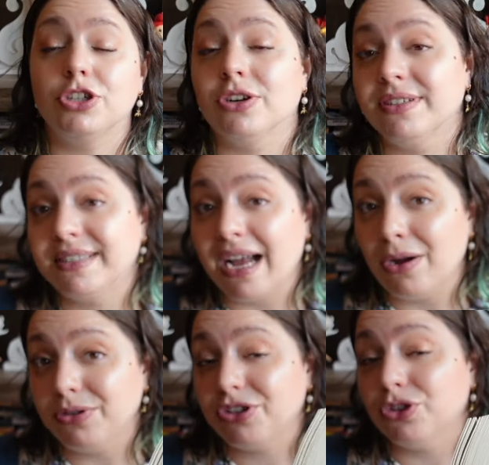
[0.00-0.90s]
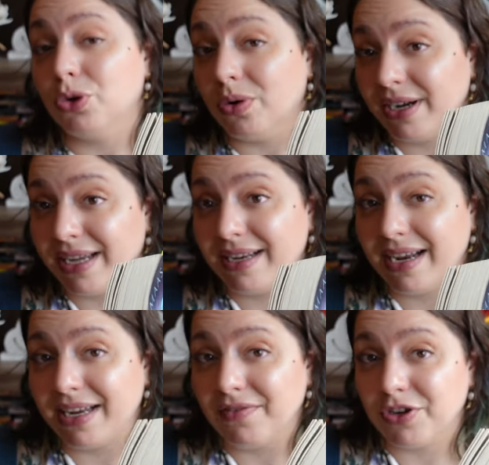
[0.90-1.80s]
Turns out Dorian
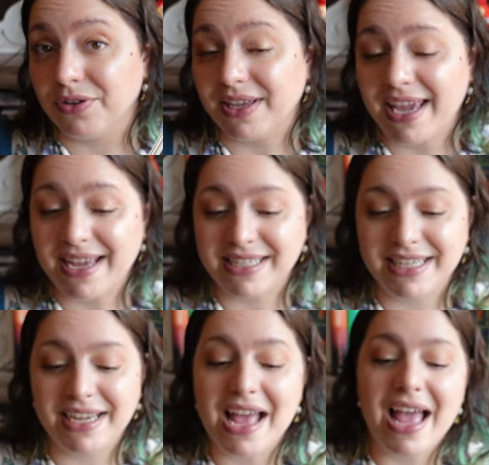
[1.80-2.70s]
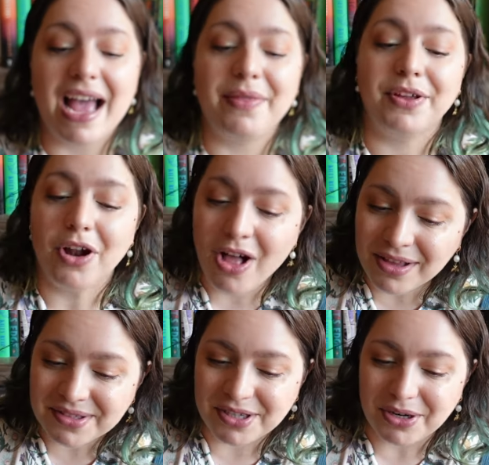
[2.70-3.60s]
had given her the candy and then
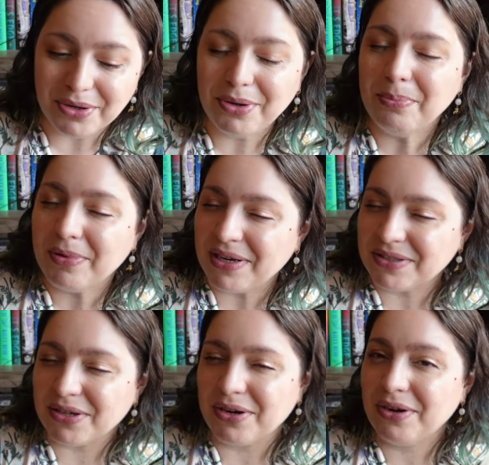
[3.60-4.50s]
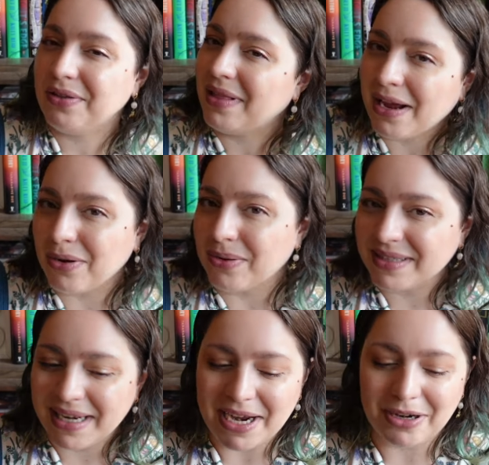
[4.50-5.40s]
also brings her that
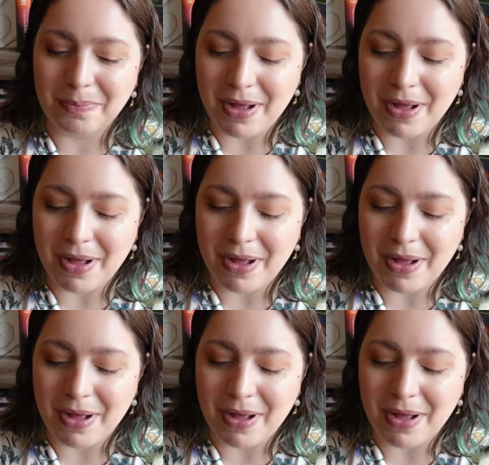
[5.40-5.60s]
golden haired